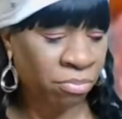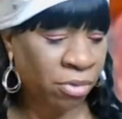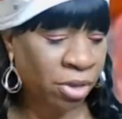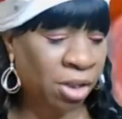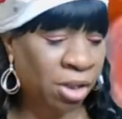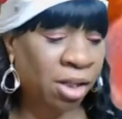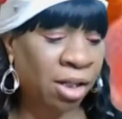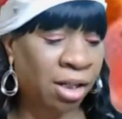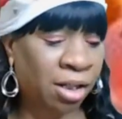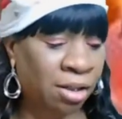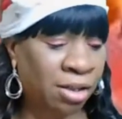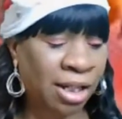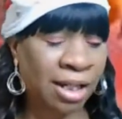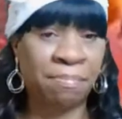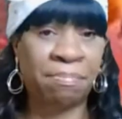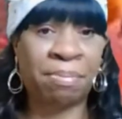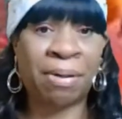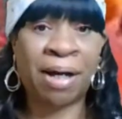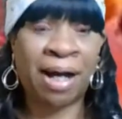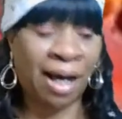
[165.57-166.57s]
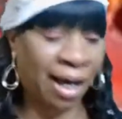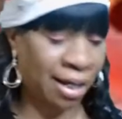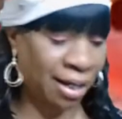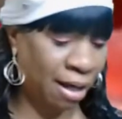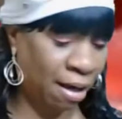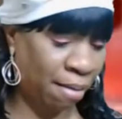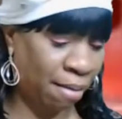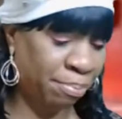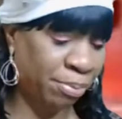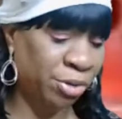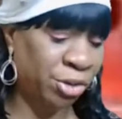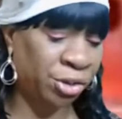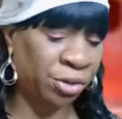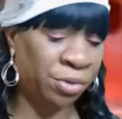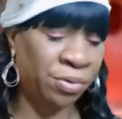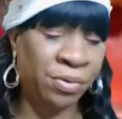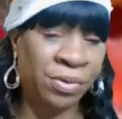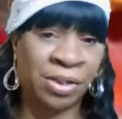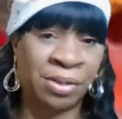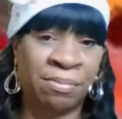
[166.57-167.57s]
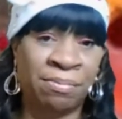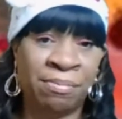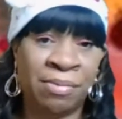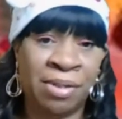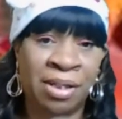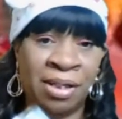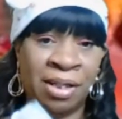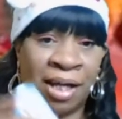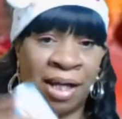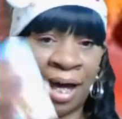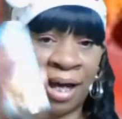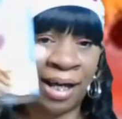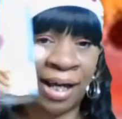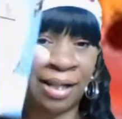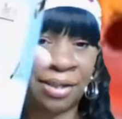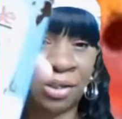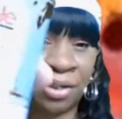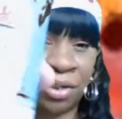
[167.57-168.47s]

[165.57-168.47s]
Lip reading: You're going to need pineapple juice. I got